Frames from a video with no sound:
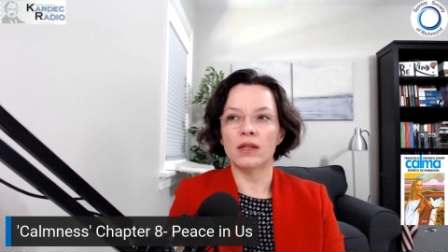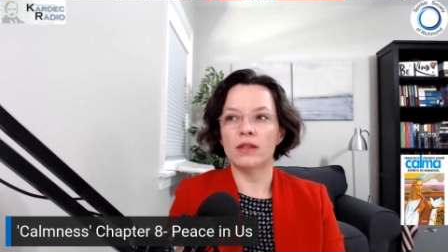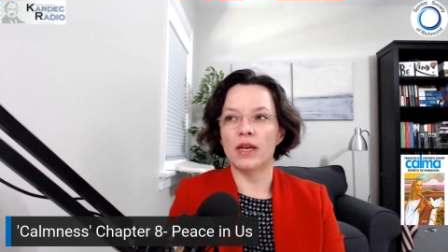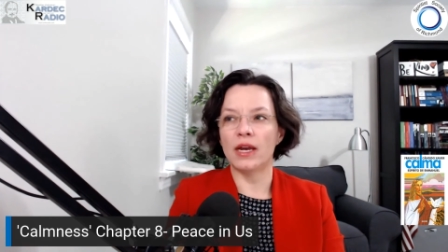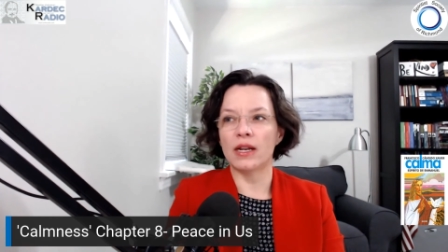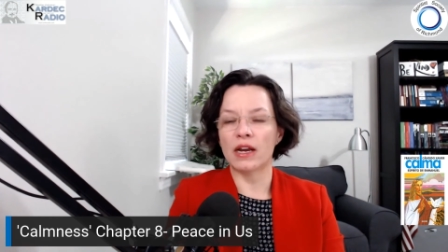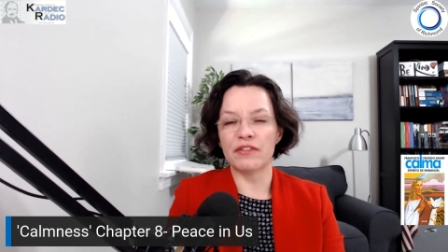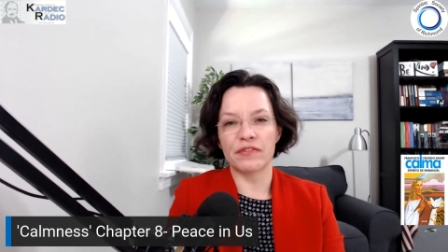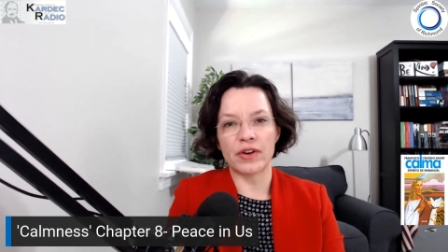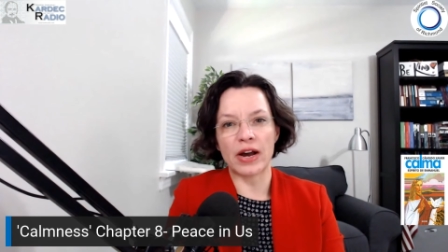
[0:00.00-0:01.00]
Then I
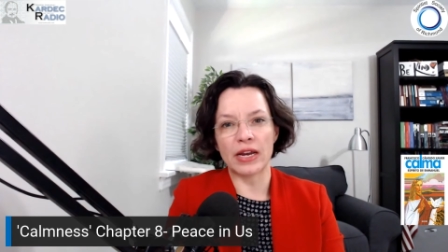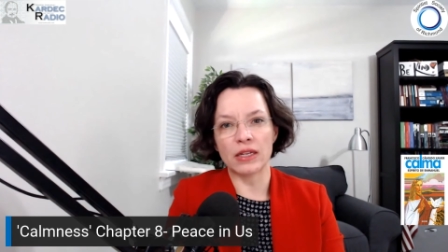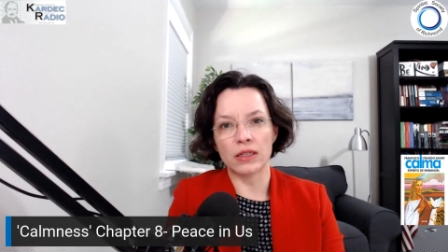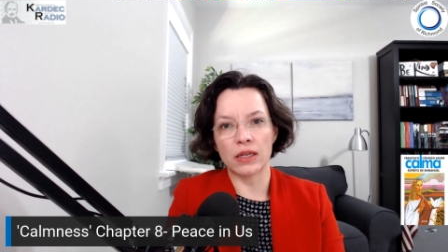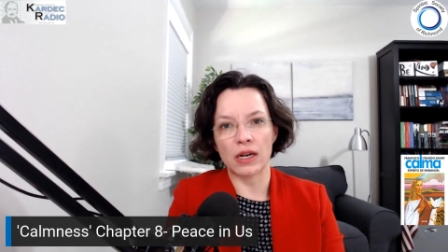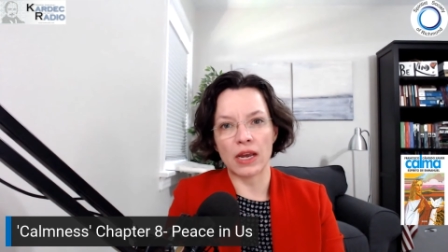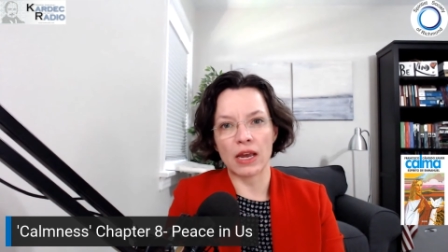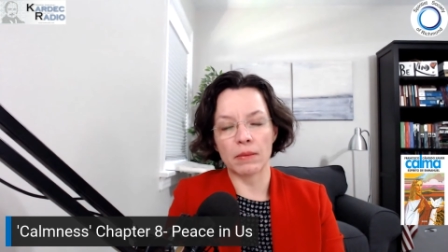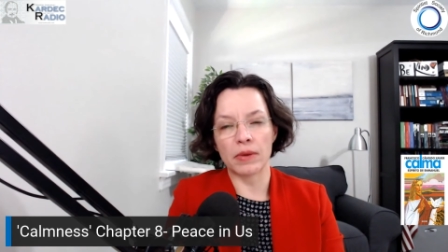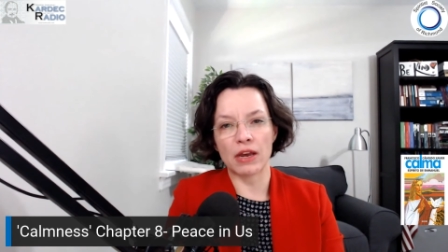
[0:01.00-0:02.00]
find that I
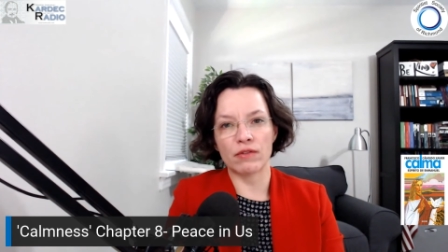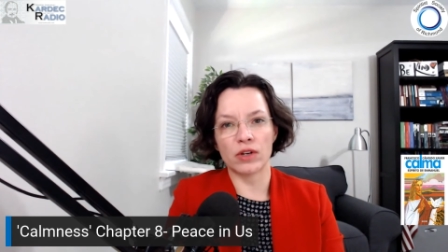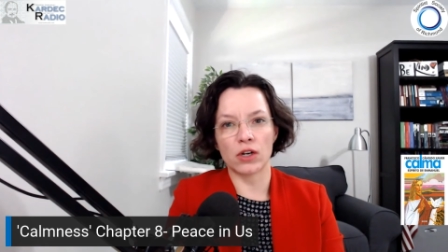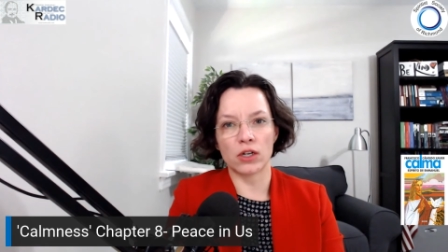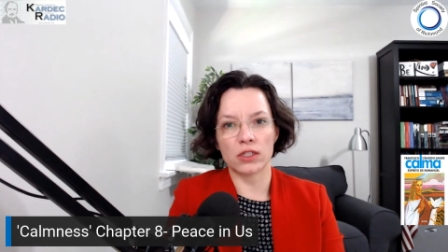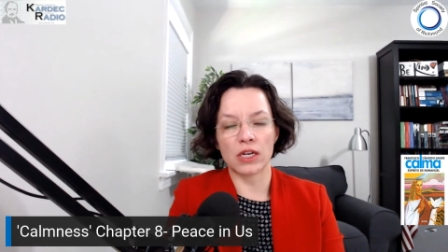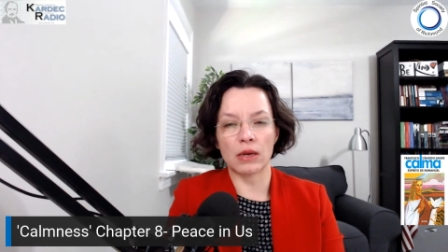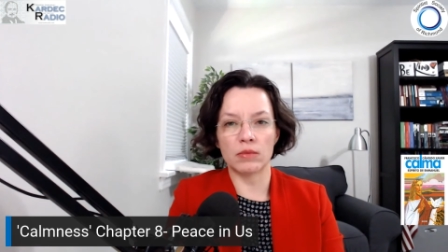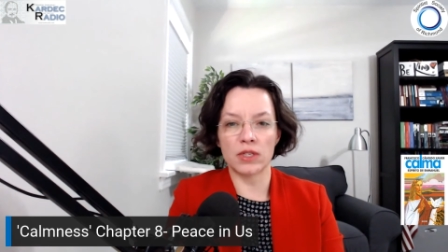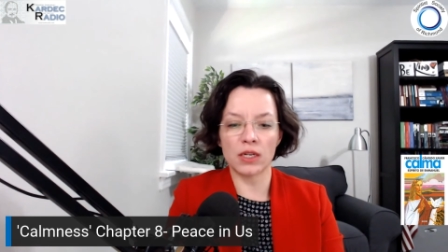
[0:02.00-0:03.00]
am having a hard
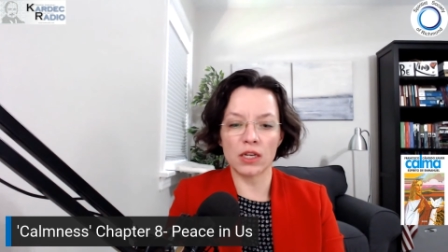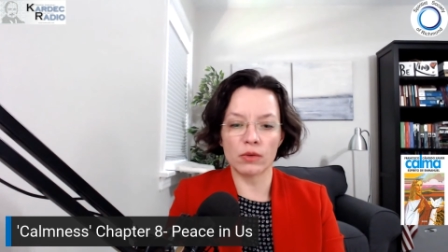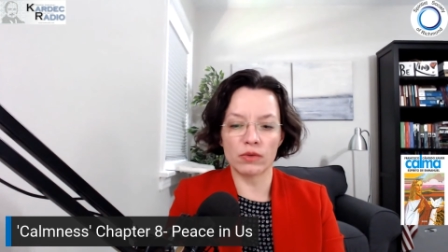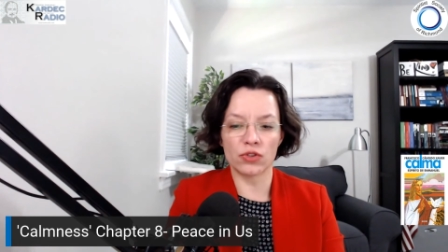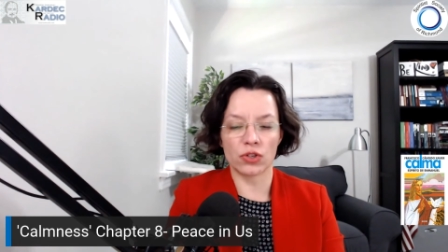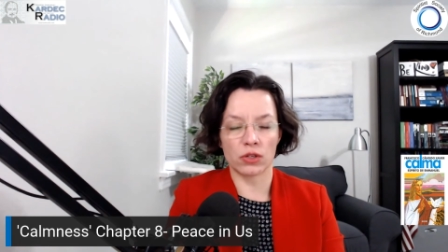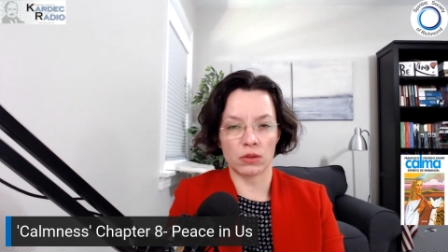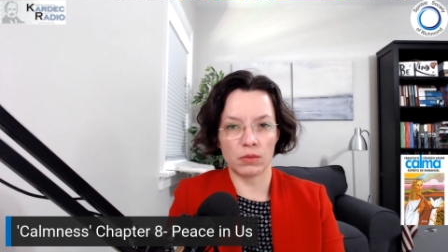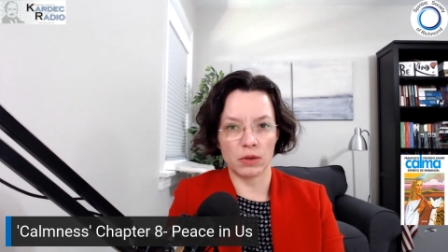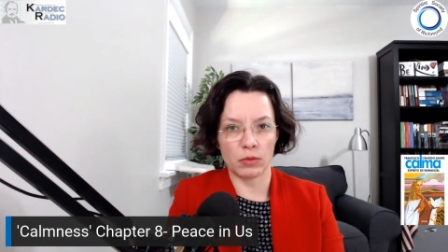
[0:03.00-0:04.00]
time dealing with
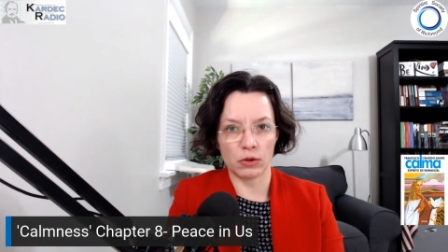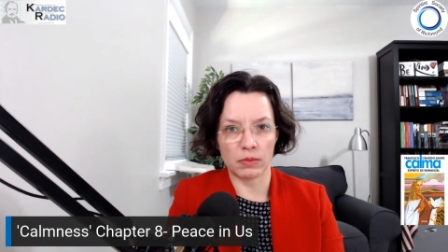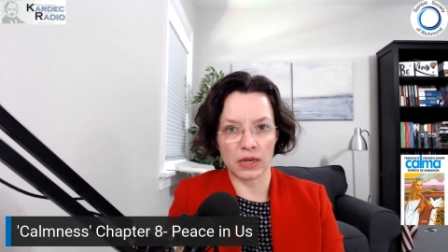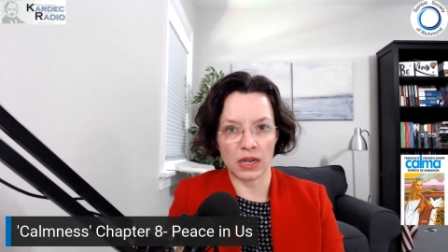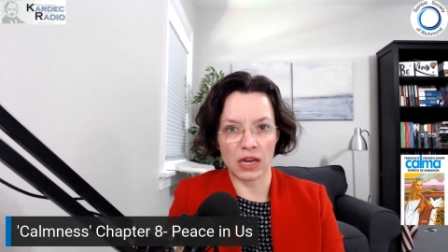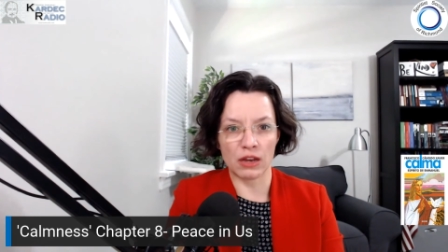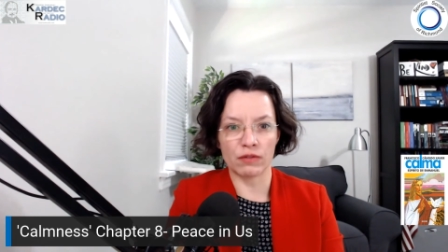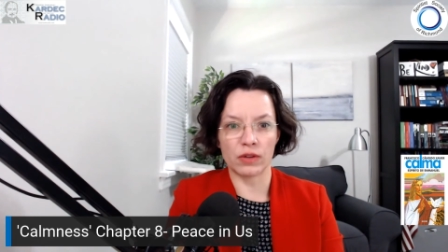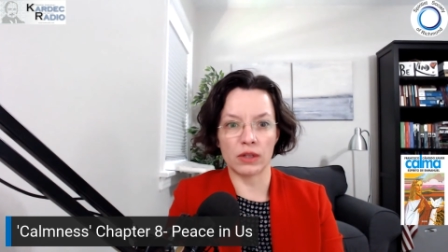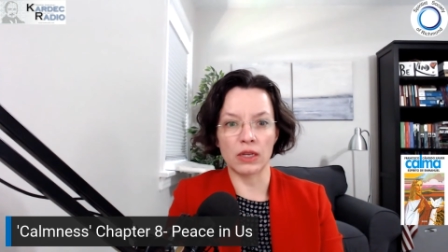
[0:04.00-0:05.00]
certain people in my
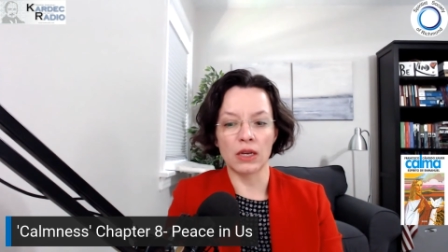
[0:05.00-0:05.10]
life and